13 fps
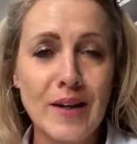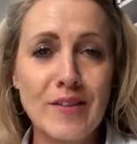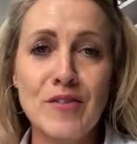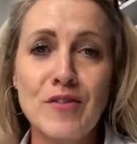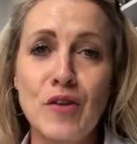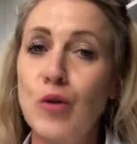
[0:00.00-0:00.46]
I
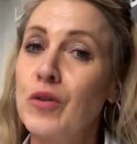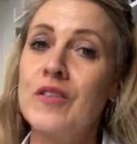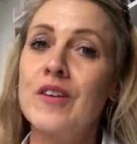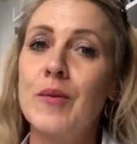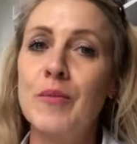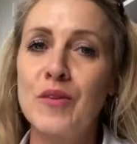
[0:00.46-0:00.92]
sold
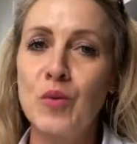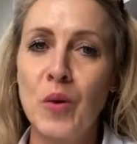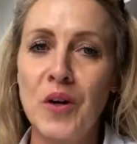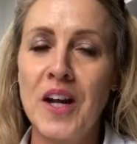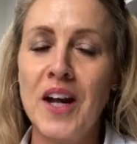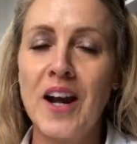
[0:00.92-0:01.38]
us up the
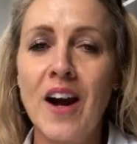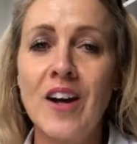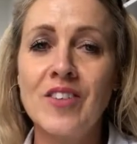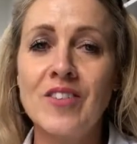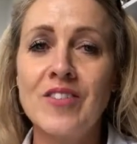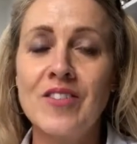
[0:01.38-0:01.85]
Swanee.
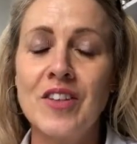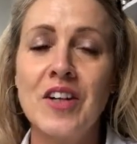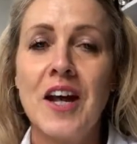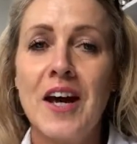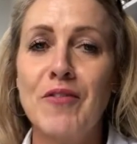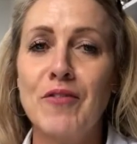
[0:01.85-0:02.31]
I just
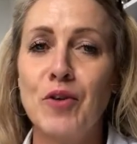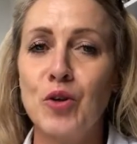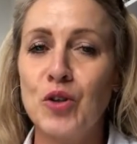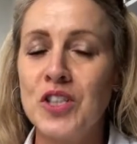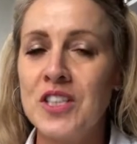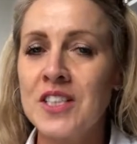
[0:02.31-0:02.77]
didn't have a
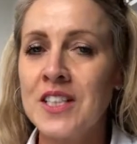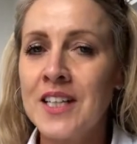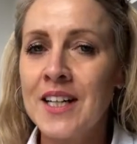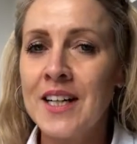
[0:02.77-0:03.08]
good